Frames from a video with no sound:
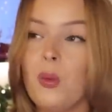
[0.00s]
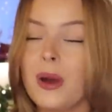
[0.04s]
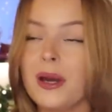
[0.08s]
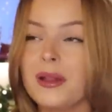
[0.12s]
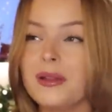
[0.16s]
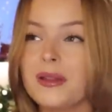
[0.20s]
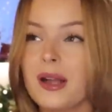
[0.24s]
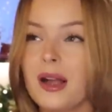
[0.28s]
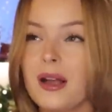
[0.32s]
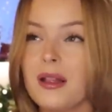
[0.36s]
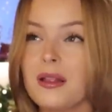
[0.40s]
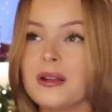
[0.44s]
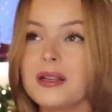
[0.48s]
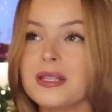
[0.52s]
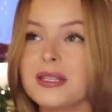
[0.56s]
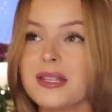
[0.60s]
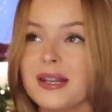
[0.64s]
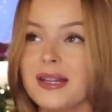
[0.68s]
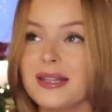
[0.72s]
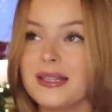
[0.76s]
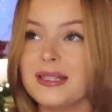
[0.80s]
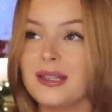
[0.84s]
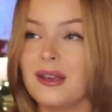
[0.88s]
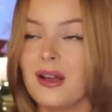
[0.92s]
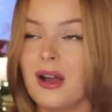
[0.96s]
One of the colors that
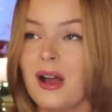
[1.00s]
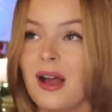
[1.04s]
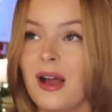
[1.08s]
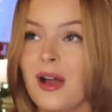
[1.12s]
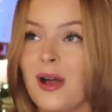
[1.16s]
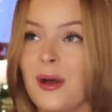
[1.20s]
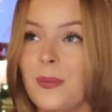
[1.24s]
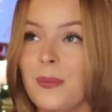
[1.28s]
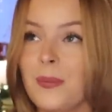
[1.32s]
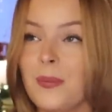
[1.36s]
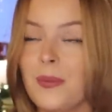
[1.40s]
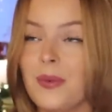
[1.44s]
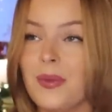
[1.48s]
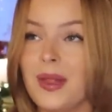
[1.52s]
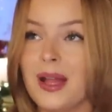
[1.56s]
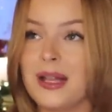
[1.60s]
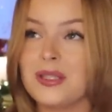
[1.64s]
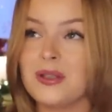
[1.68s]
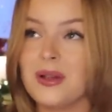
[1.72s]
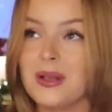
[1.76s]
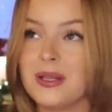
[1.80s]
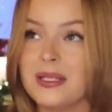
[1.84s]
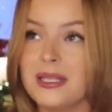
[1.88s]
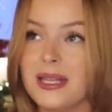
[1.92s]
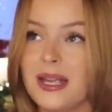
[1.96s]
it's
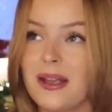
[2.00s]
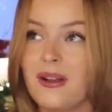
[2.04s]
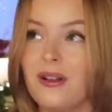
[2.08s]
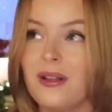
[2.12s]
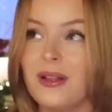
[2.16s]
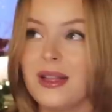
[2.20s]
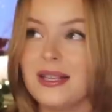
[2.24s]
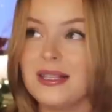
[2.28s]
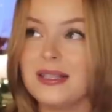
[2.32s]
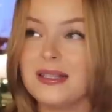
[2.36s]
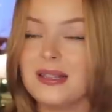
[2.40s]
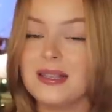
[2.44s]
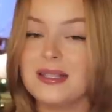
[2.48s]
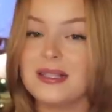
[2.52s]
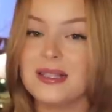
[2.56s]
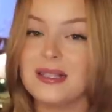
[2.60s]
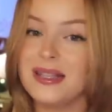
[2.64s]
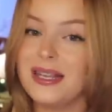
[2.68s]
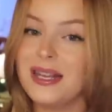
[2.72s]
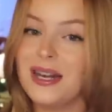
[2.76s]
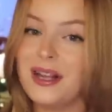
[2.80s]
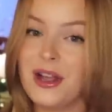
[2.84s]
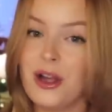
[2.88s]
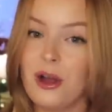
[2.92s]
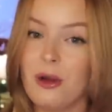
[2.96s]
that's on sale is the
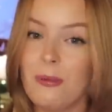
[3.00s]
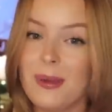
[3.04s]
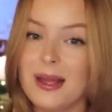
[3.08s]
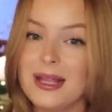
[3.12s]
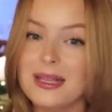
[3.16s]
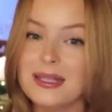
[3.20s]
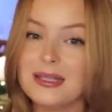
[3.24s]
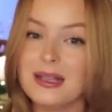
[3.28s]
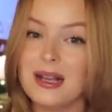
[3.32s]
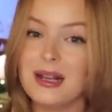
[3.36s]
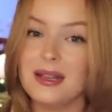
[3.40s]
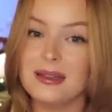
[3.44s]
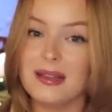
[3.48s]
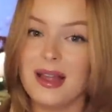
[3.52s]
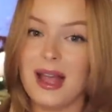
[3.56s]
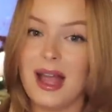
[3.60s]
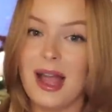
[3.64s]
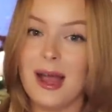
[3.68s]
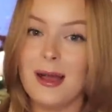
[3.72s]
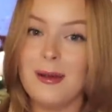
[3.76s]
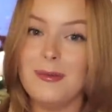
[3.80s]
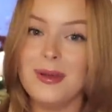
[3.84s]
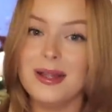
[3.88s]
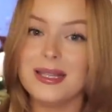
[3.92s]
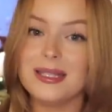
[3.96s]
Selena Gomez
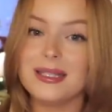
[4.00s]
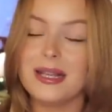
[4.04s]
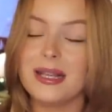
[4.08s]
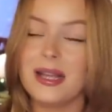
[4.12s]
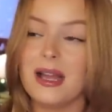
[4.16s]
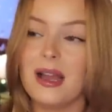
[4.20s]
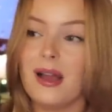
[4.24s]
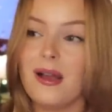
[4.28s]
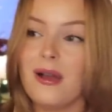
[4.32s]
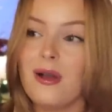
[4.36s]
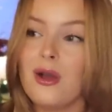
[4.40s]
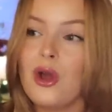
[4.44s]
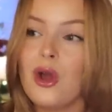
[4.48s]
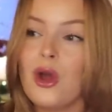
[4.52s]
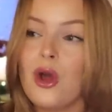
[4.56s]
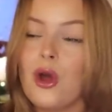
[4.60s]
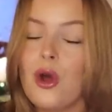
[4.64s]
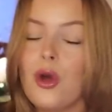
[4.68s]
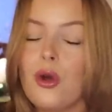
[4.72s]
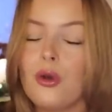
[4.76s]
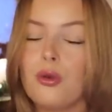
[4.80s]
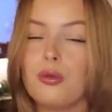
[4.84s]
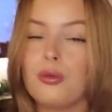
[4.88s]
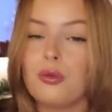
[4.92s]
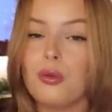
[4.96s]
collab. It's like a
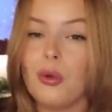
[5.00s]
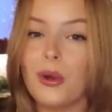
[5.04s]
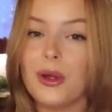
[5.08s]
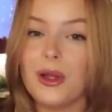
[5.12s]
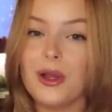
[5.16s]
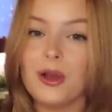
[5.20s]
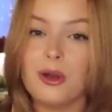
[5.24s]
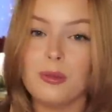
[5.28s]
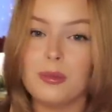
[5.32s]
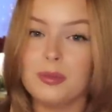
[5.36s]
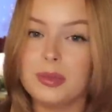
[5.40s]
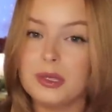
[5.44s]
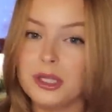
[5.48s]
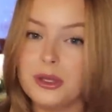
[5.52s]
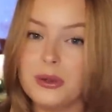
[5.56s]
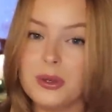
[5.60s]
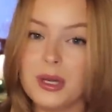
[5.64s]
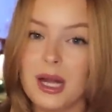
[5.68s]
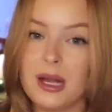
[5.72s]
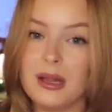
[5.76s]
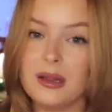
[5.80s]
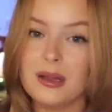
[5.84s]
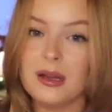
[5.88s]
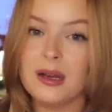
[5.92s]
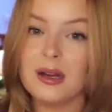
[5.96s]
royal blue
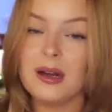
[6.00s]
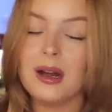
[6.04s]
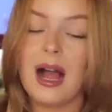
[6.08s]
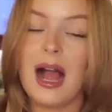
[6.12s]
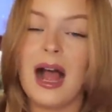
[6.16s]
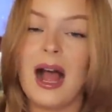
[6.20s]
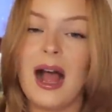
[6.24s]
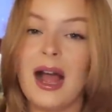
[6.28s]
color.